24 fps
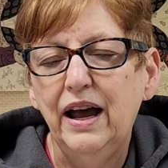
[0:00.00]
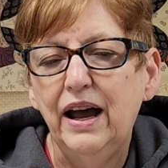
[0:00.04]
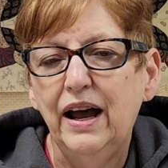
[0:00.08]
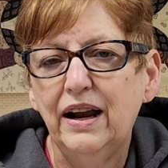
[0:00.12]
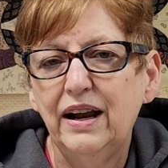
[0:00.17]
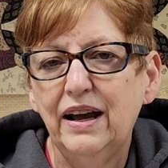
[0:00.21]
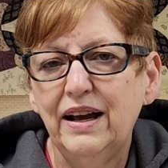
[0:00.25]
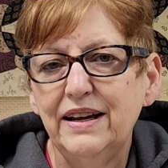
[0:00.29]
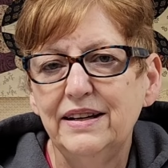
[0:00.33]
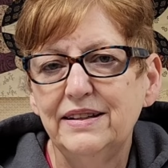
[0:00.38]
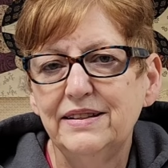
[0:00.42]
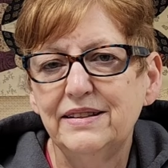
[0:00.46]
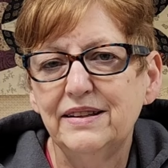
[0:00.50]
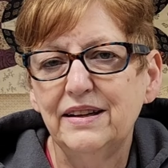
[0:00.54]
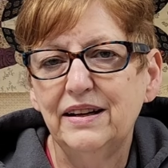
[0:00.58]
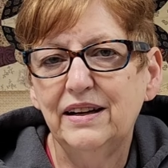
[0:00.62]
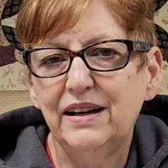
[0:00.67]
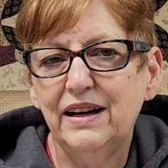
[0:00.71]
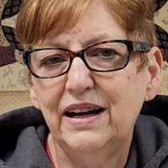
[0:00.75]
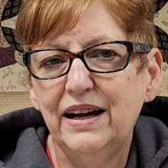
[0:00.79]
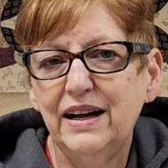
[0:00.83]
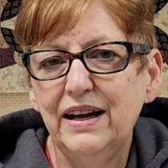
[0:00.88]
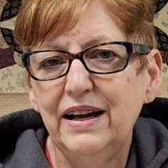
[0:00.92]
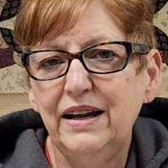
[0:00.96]
And
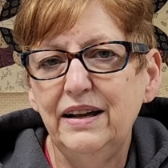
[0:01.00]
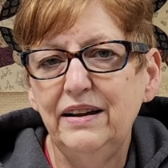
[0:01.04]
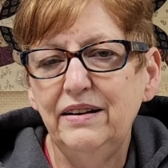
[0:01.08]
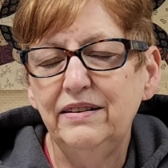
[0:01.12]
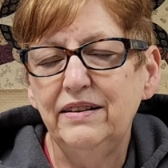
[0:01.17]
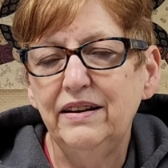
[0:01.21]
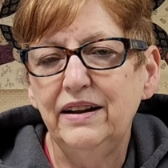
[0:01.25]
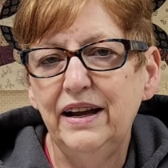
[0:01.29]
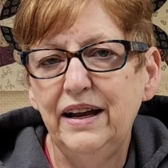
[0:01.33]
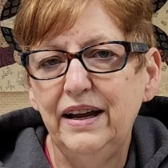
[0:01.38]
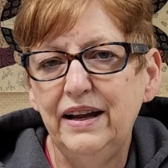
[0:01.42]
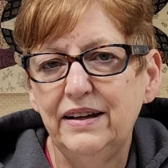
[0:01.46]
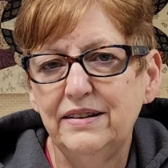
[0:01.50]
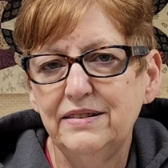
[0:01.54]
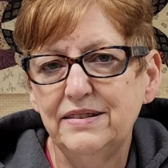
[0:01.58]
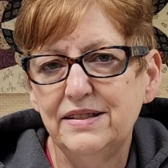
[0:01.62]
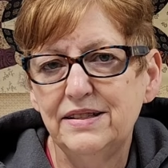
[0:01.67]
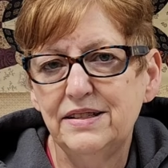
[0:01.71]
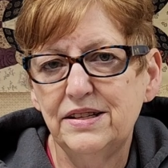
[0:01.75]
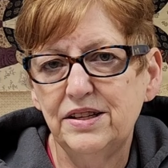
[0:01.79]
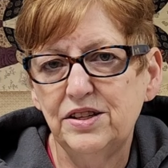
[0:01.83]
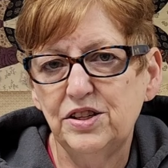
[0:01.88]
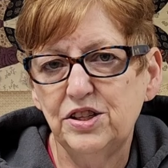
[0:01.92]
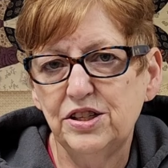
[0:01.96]
I hand
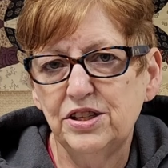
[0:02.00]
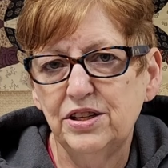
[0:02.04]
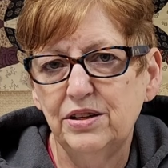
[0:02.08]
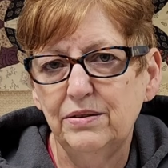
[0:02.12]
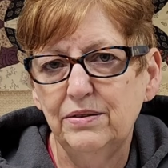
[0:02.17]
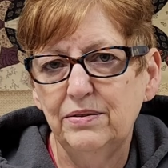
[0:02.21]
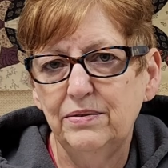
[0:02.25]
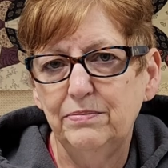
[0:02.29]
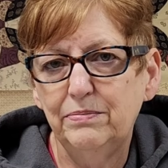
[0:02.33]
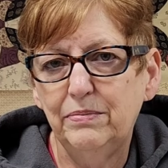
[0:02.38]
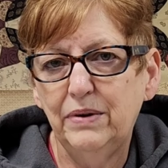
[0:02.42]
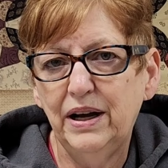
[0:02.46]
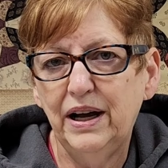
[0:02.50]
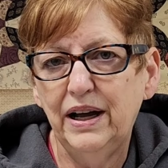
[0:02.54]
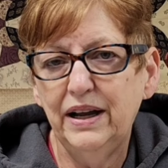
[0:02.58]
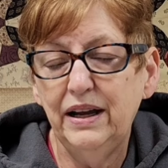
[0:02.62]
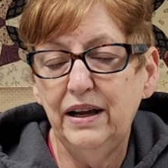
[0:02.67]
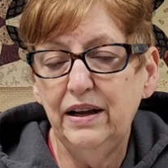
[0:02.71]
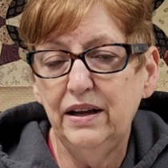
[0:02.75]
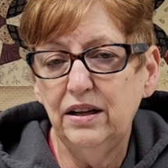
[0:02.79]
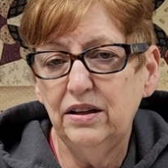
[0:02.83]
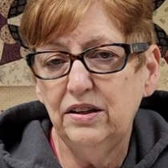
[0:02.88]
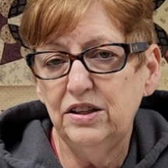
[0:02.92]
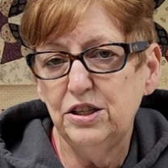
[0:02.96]
stitch my
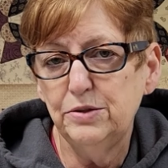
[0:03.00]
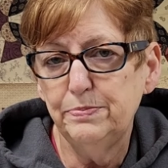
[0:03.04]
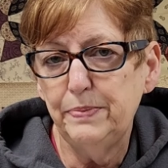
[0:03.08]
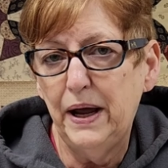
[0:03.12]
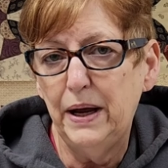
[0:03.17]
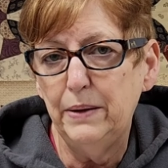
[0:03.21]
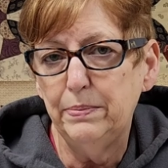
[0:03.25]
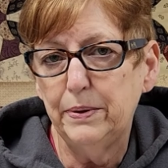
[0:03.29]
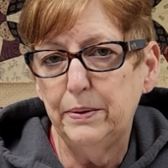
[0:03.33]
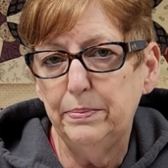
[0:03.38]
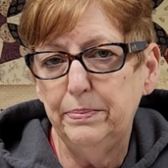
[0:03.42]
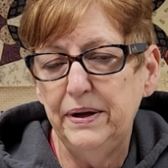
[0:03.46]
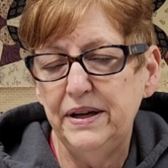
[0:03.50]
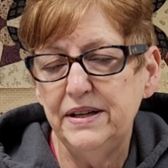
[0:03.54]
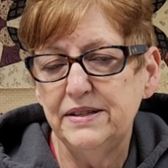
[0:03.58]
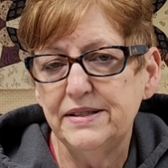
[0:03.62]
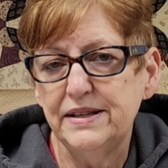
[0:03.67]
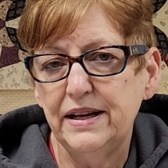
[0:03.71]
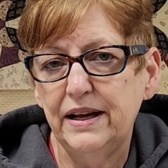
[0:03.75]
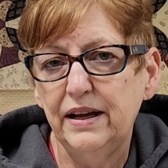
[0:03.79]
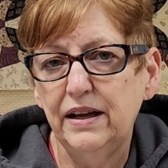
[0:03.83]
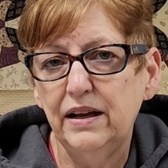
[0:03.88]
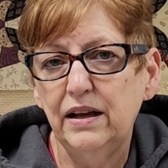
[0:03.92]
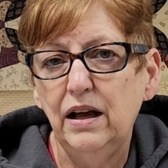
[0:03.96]
English paper
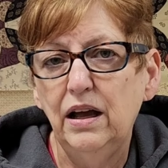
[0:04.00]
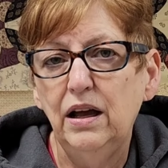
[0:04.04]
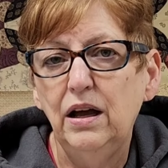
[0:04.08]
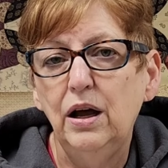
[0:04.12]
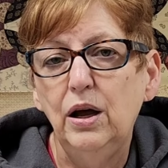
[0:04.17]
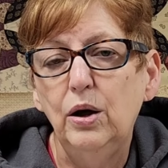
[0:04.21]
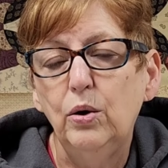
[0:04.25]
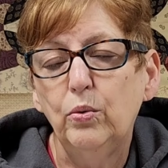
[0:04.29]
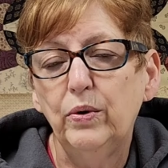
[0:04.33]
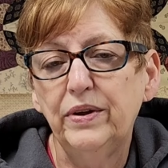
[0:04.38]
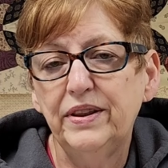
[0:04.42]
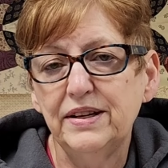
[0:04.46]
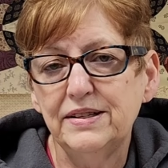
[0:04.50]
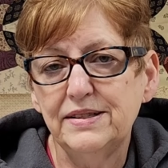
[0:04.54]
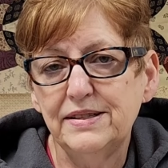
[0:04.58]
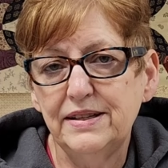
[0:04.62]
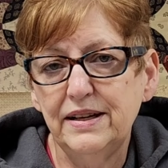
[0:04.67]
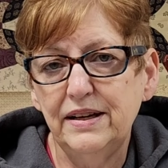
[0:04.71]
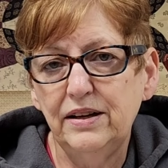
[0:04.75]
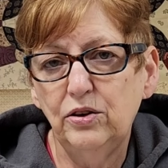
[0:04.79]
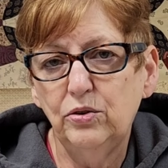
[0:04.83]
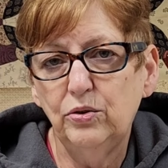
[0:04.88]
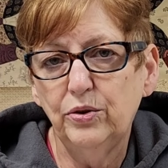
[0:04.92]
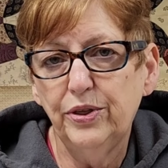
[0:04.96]
piecing with a
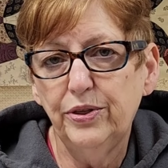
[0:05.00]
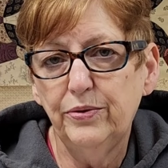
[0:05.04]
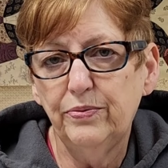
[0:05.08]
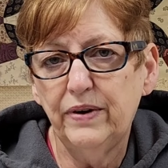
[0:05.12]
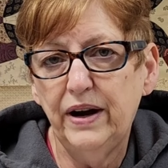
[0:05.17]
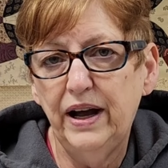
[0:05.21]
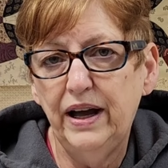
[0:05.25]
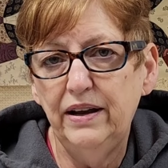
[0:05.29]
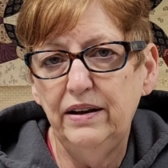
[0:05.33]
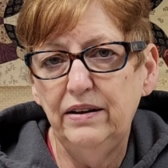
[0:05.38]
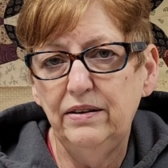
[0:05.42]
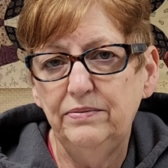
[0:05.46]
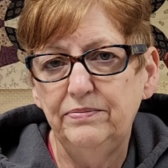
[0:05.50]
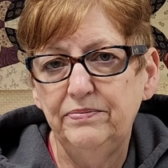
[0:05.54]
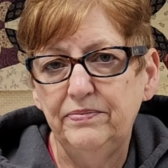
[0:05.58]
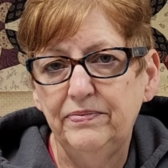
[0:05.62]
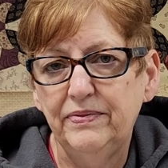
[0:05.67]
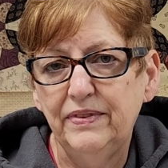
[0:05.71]
single thread.